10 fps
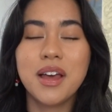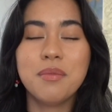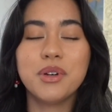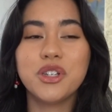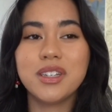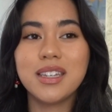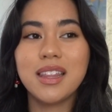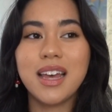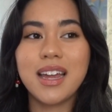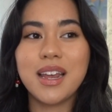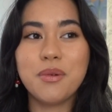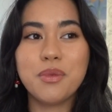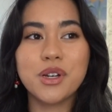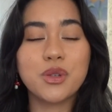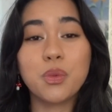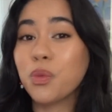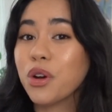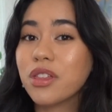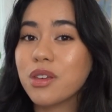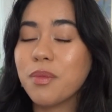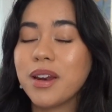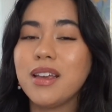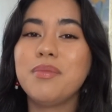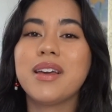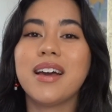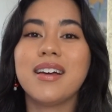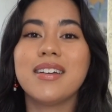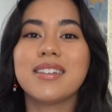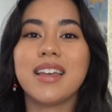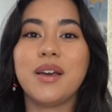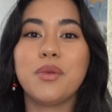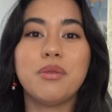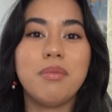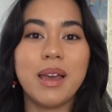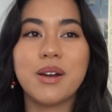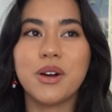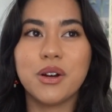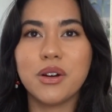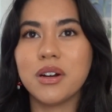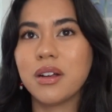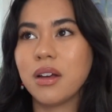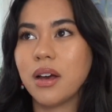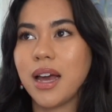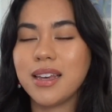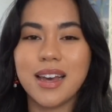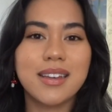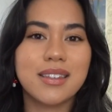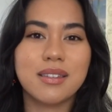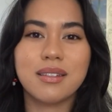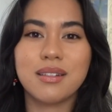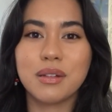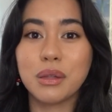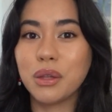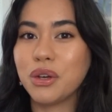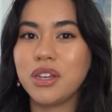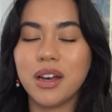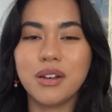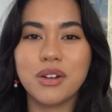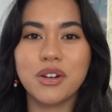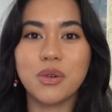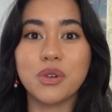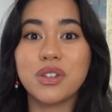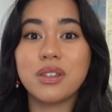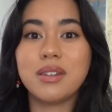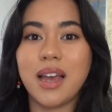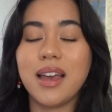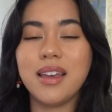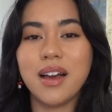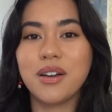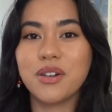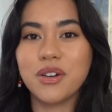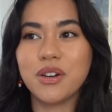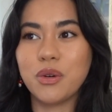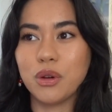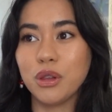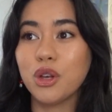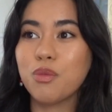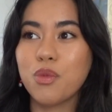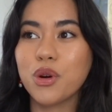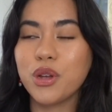but she said that it was worth the money because it would make her, I guess, look younger or stay younger or look more